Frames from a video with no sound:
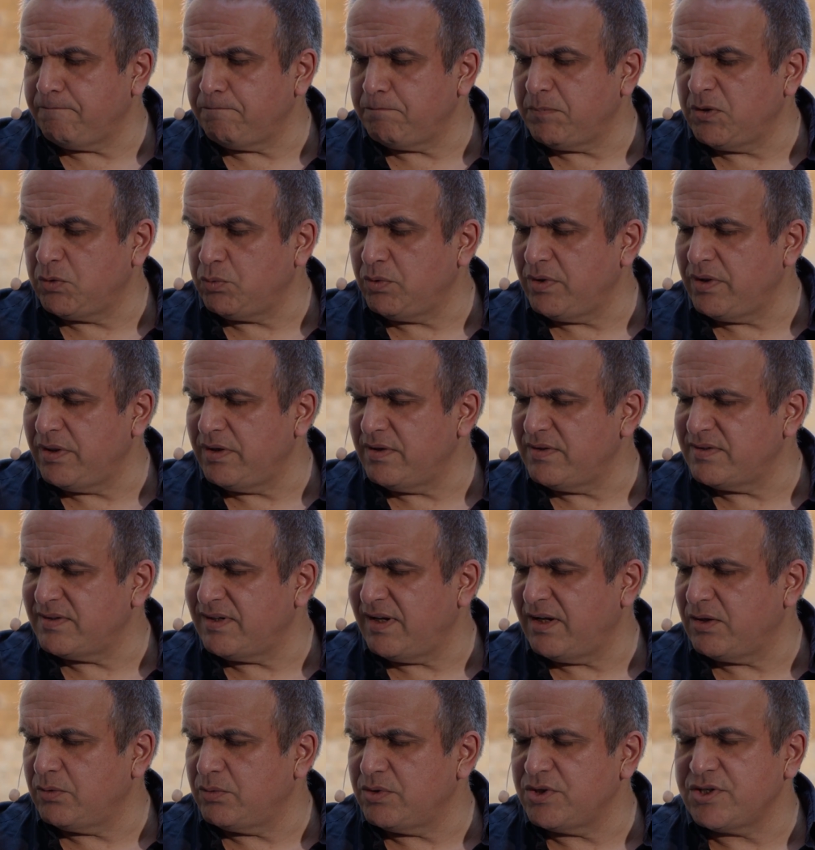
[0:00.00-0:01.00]
between these
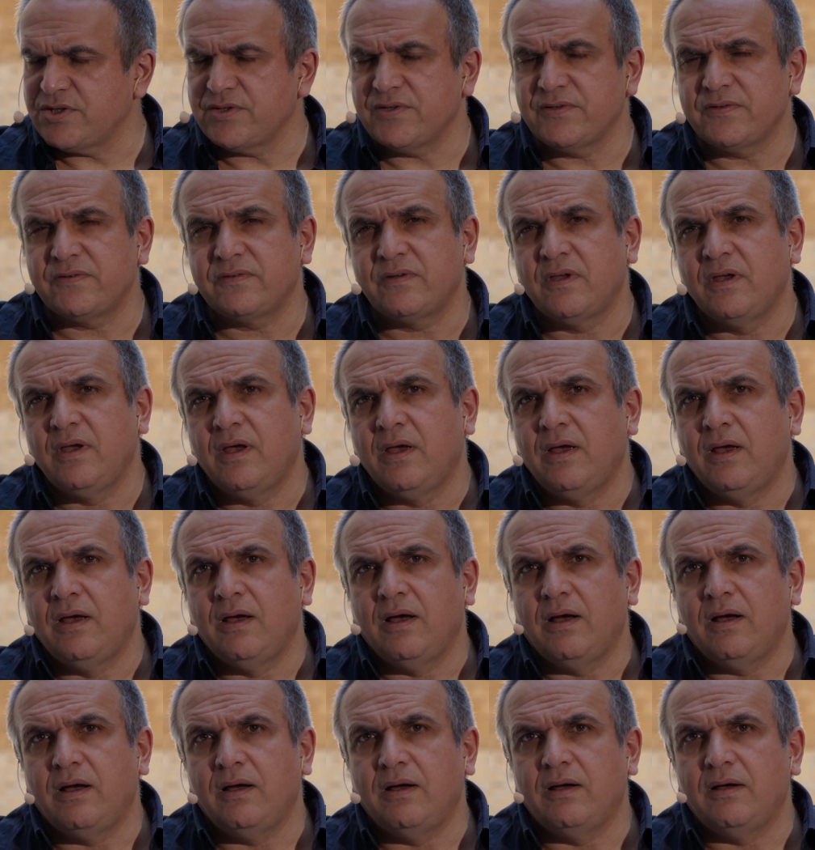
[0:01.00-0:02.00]
languages
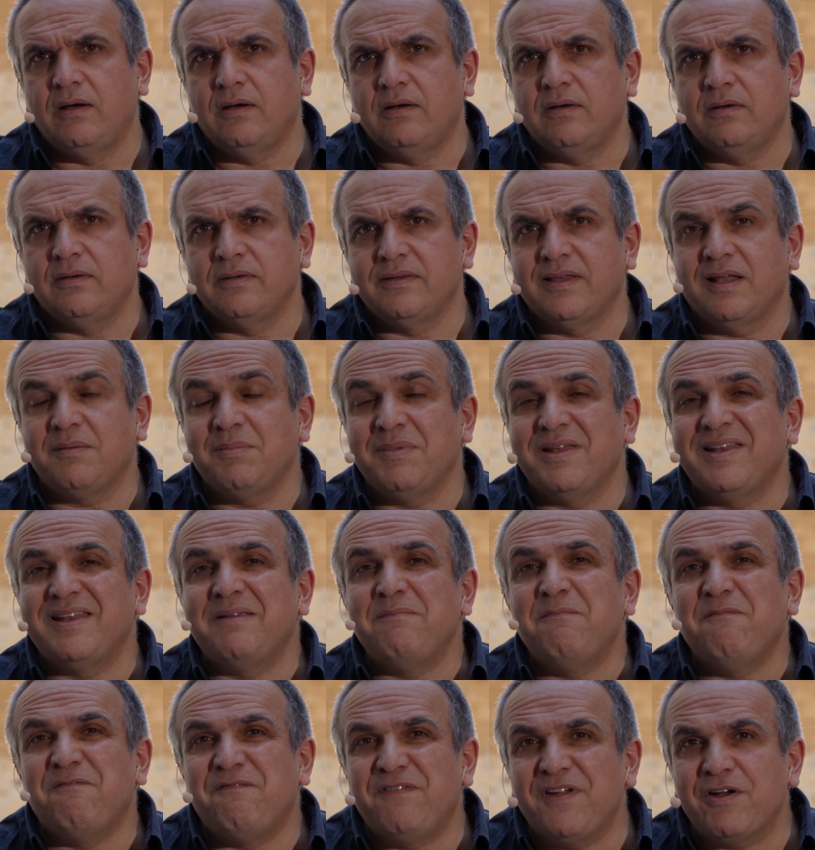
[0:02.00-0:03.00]
that make
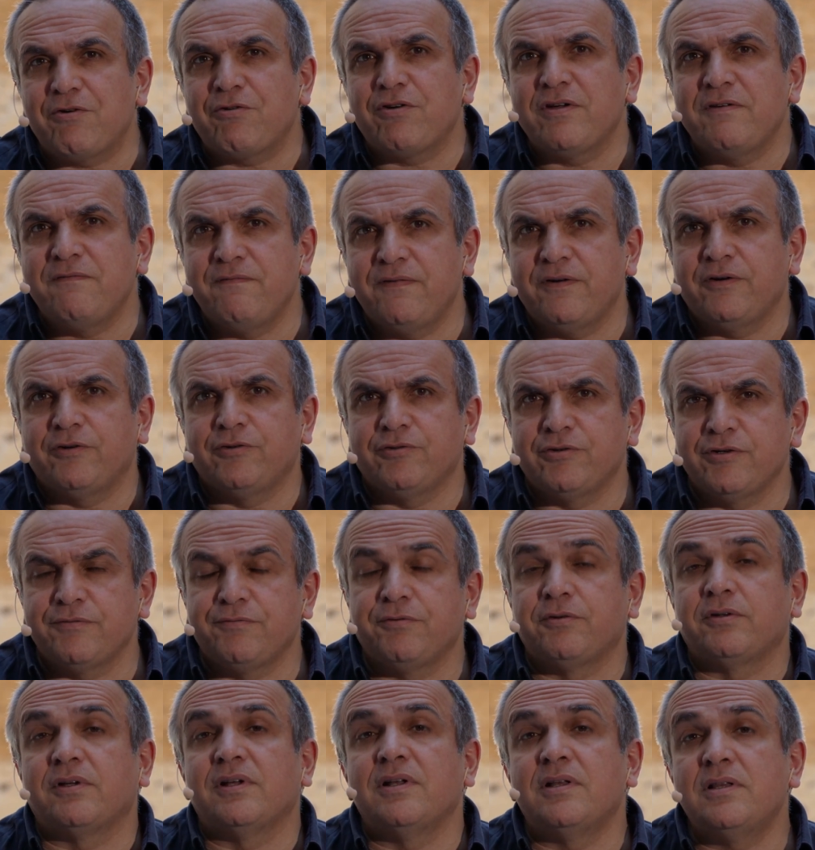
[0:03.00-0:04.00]
them very, very
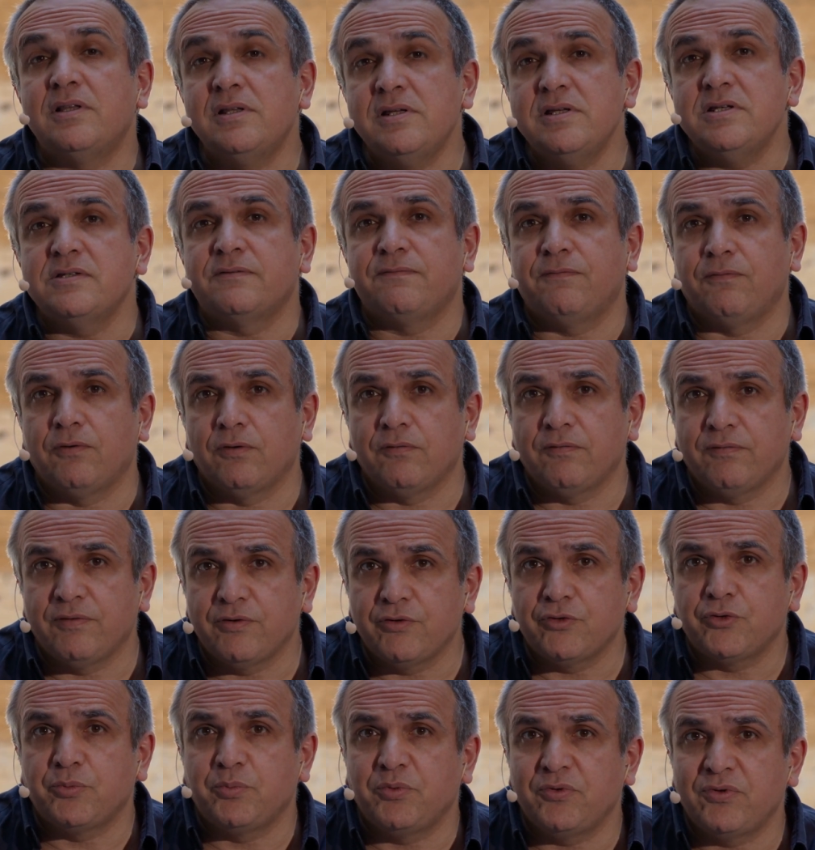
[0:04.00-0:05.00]
different, at least for a
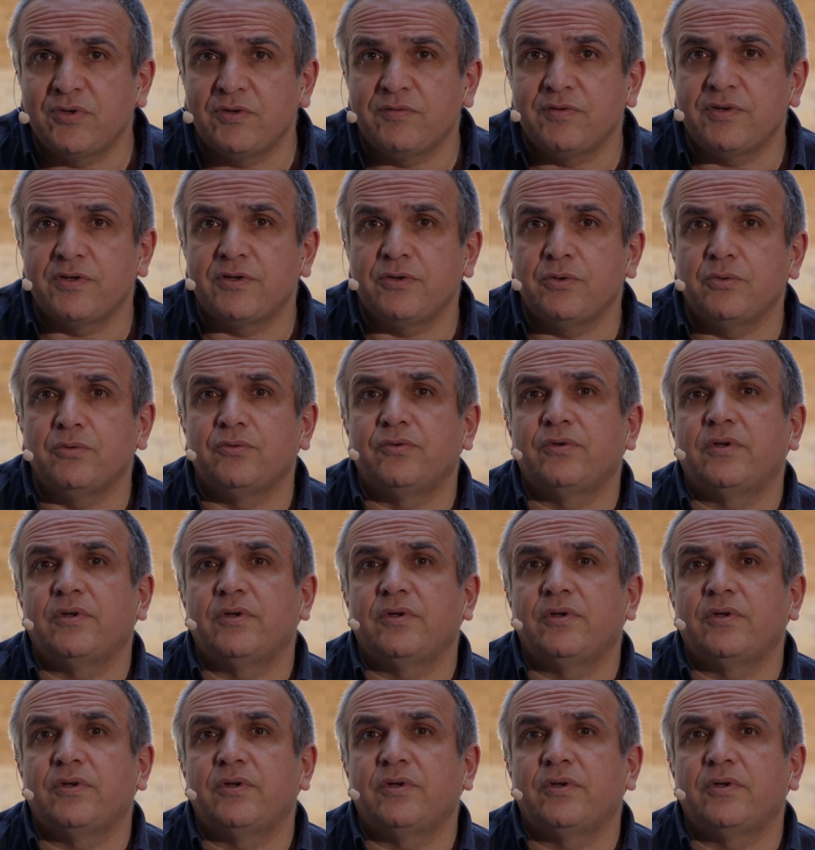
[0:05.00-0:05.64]
very specific use